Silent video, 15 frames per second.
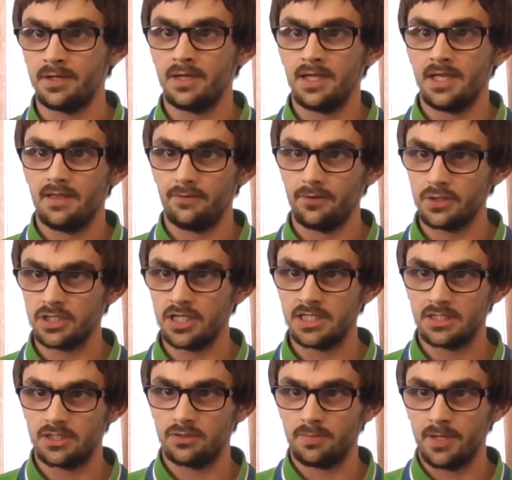if you want to
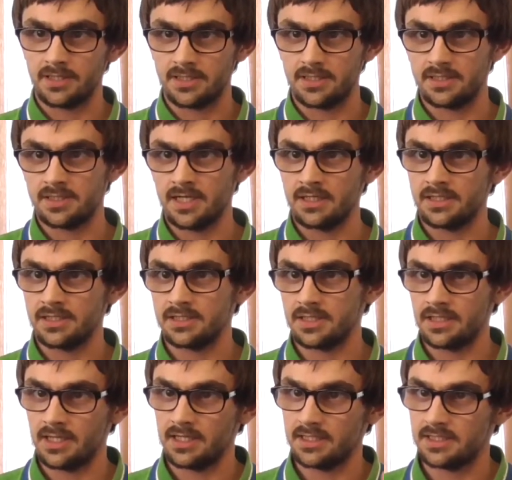change it, go back to the settings
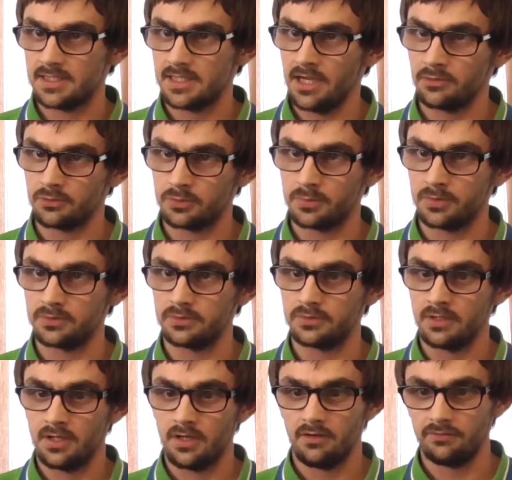and then it's the
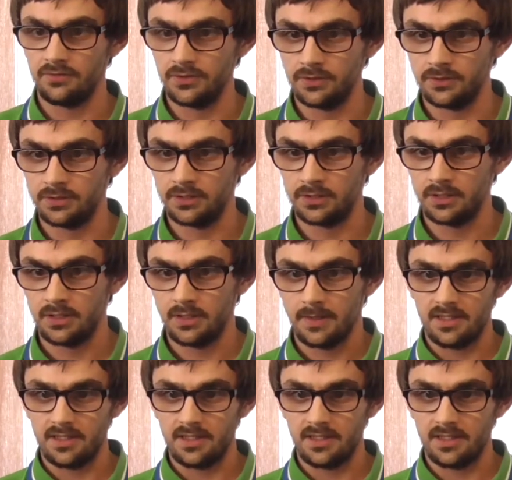Output folder.